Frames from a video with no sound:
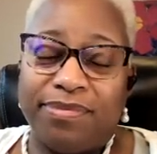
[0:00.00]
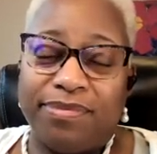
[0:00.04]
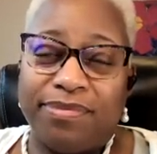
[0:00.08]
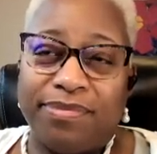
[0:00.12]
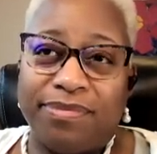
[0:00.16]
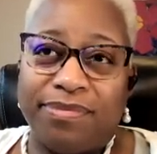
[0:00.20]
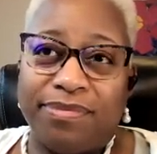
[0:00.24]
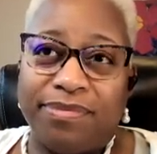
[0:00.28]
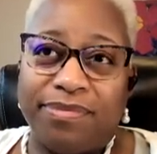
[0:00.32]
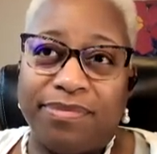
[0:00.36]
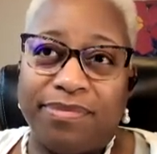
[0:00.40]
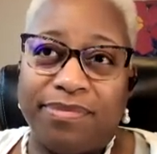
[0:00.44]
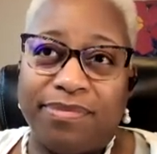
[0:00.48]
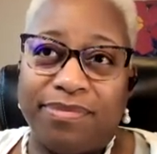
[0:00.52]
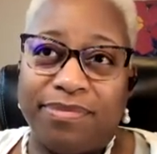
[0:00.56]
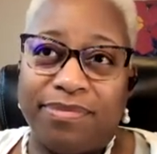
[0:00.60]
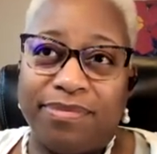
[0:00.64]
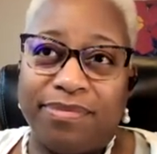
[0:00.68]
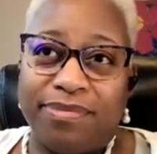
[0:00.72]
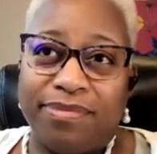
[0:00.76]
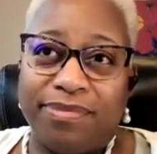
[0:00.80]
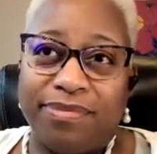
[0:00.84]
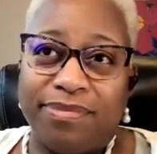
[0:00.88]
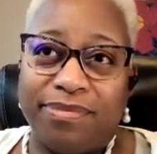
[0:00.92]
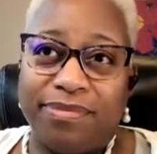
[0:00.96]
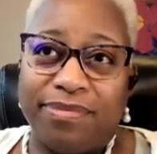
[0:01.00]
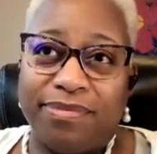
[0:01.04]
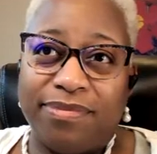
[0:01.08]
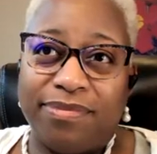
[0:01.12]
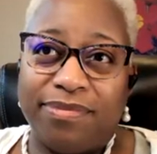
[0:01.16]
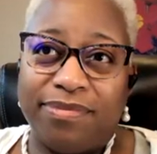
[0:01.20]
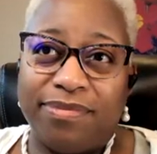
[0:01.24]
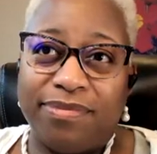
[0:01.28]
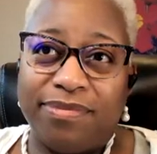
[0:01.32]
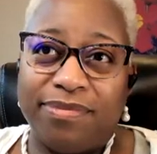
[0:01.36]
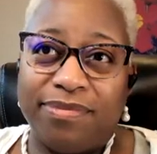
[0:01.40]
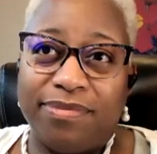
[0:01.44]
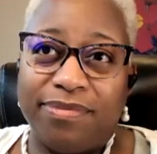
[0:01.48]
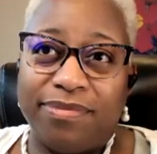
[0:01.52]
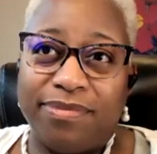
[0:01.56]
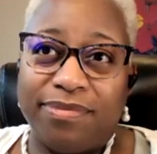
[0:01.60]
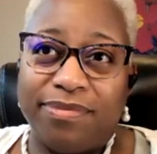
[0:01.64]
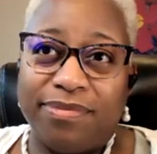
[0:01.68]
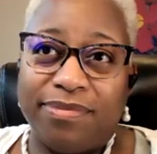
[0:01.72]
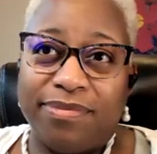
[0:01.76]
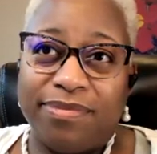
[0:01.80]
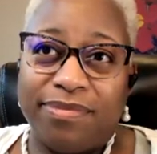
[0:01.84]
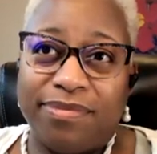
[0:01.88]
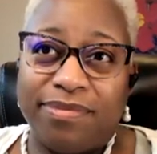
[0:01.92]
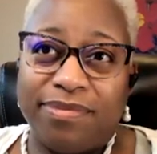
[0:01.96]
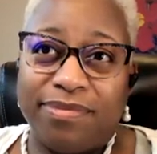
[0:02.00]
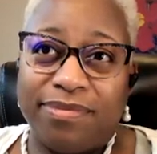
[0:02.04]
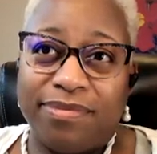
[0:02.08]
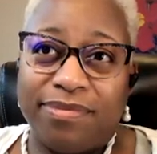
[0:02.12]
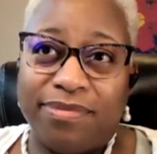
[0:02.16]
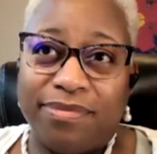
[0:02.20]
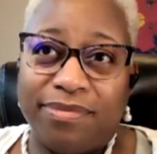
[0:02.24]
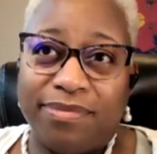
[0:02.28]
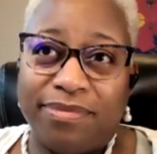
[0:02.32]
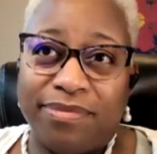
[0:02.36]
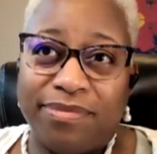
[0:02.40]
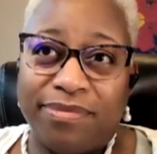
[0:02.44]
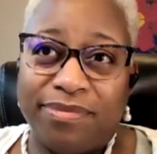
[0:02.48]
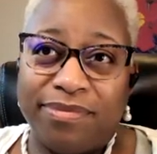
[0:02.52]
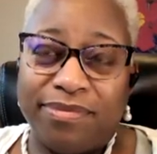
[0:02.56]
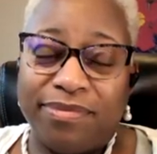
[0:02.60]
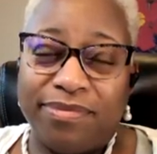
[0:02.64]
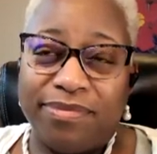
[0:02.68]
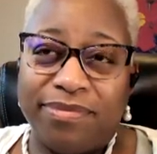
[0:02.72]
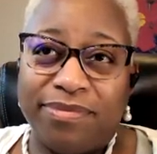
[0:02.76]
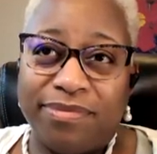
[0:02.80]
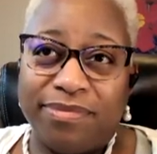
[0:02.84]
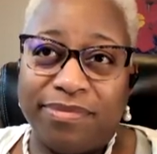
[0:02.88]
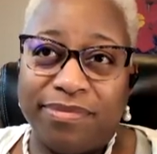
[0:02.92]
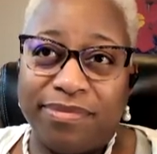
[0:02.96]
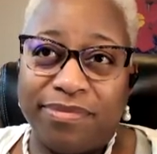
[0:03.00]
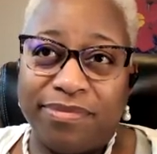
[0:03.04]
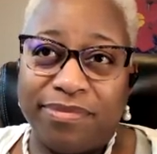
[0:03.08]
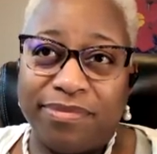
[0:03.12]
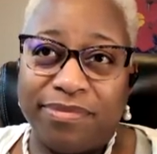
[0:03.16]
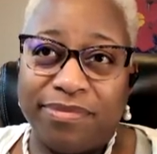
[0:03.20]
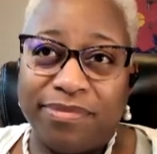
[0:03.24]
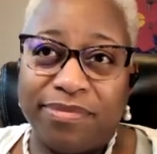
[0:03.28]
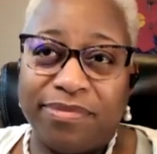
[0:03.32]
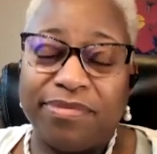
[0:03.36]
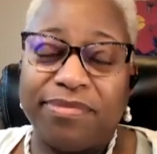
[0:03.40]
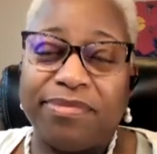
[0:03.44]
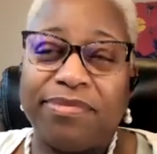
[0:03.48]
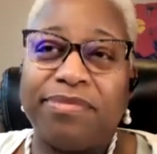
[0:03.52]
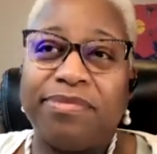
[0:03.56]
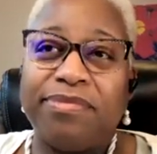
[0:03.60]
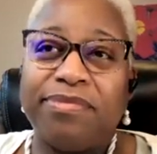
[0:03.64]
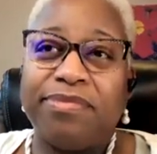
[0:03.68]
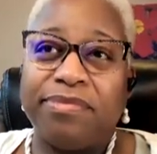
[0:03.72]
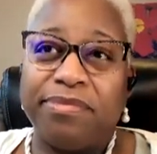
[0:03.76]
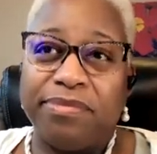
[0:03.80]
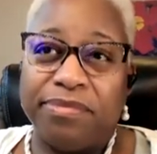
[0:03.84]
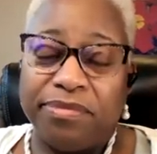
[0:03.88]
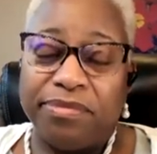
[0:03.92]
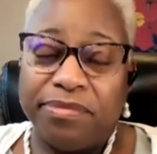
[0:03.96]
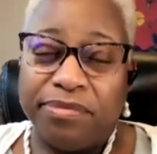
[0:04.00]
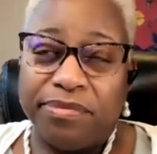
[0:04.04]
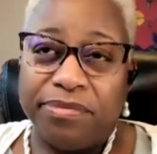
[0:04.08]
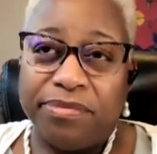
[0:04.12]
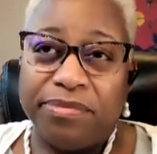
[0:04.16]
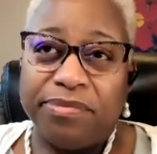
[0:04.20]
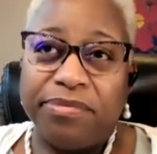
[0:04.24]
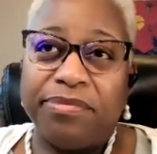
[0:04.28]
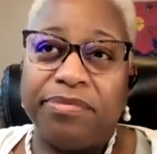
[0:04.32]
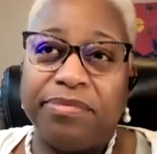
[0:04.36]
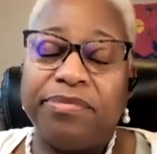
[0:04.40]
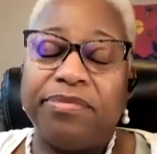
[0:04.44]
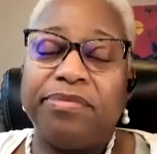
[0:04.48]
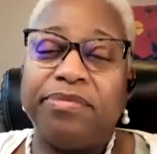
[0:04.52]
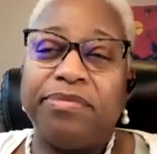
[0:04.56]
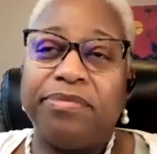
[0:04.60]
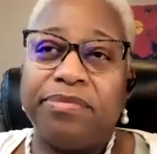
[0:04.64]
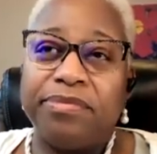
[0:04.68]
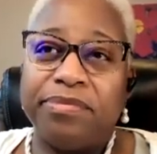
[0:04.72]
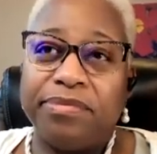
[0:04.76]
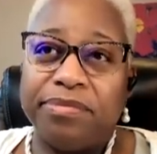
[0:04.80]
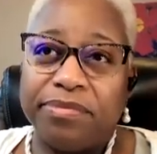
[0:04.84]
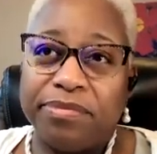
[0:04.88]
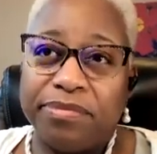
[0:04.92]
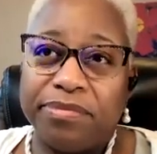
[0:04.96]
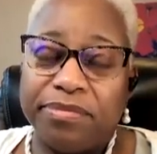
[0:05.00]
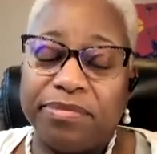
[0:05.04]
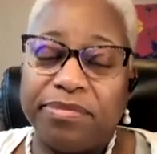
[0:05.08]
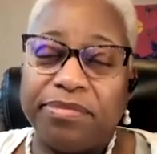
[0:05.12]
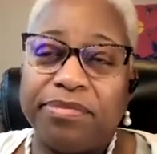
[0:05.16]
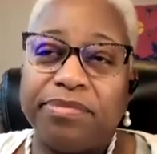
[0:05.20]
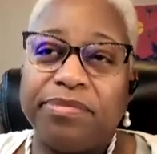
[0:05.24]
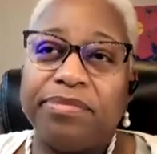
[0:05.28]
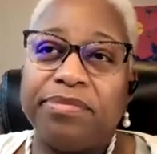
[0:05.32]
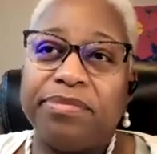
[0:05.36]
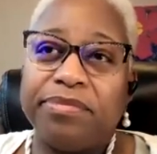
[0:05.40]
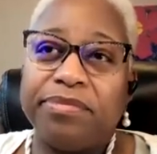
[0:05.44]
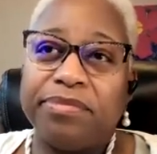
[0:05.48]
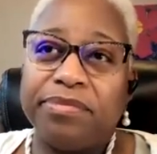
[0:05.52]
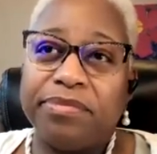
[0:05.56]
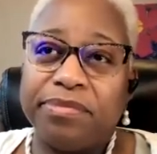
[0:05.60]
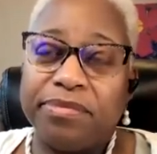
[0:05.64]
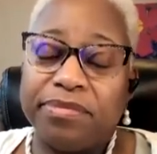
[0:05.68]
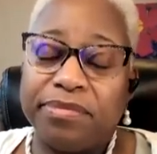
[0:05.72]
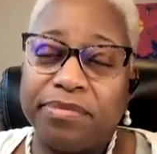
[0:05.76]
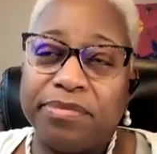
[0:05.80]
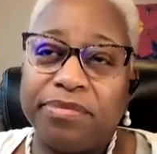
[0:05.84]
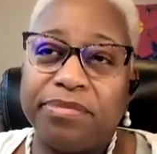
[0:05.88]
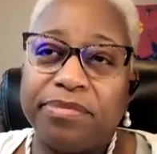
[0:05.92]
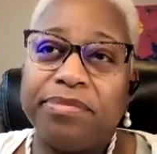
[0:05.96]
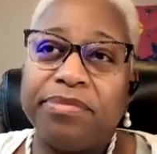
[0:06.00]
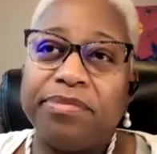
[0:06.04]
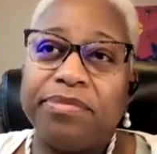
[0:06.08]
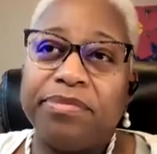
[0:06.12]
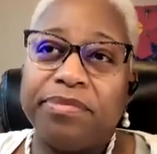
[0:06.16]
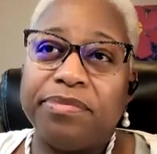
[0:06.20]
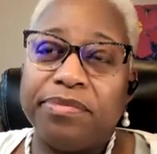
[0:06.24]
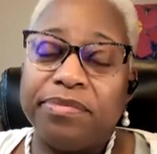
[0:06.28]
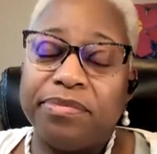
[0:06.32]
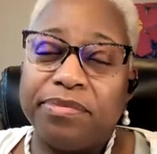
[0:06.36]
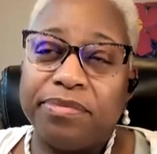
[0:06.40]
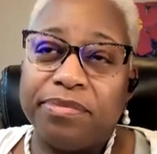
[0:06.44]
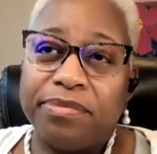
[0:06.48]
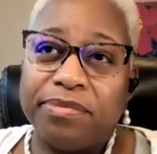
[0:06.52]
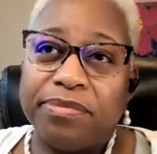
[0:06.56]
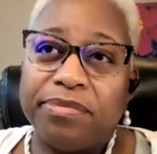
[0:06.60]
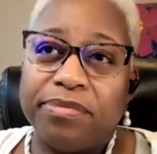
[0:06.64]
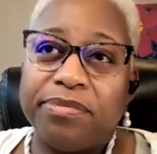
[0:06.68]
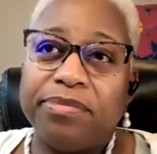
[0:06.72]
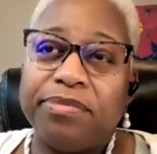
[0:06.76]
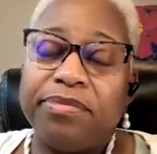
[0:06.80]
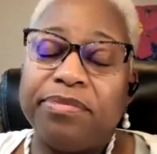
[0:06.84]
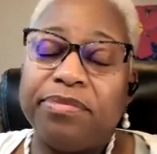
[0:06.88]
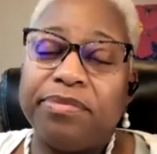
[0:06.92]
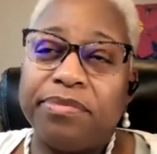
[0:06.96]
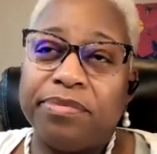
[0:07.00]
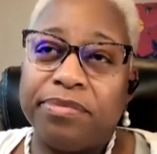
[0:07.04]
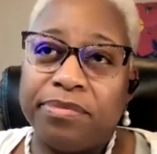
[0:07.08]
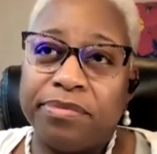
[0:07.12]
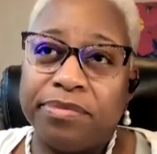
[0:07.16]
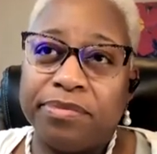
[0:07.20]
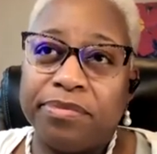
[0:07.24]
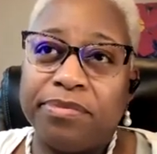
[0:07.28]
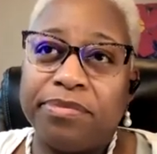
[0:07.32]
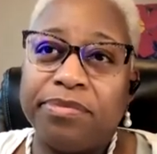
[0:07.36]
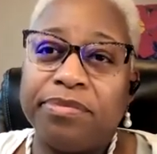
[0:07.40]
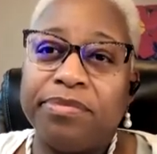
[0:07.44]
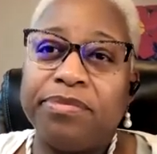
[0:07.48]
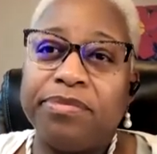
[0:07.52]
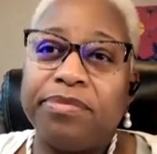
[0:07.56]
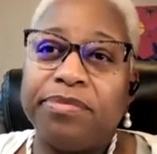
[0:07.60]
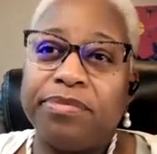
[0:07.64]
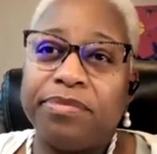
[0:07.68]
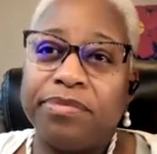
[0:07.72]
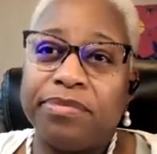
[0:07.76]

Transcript: [no speech]